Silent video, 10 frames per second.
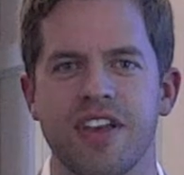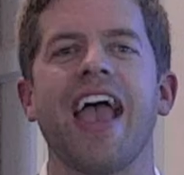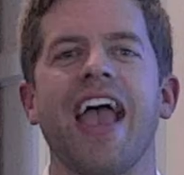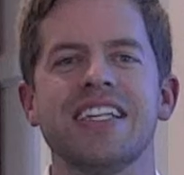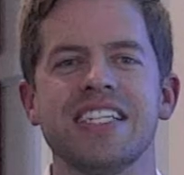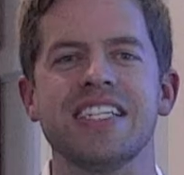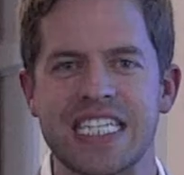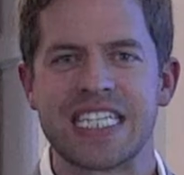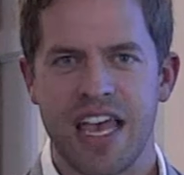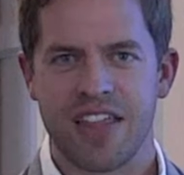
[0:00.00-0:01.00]
and
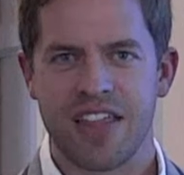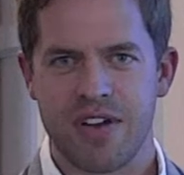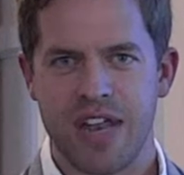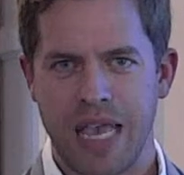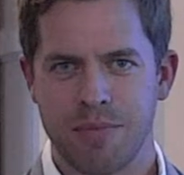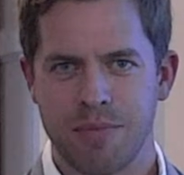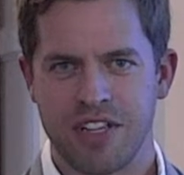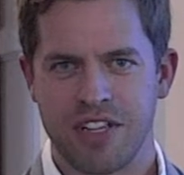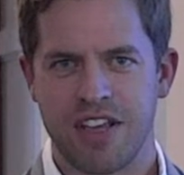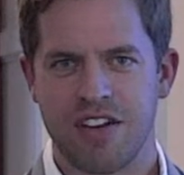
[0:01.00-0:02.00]
say their names in
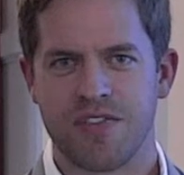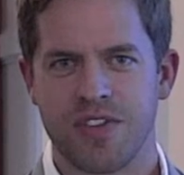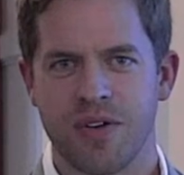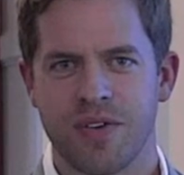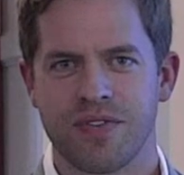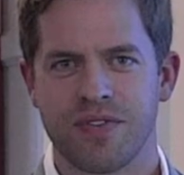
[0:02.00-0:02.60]
the interview.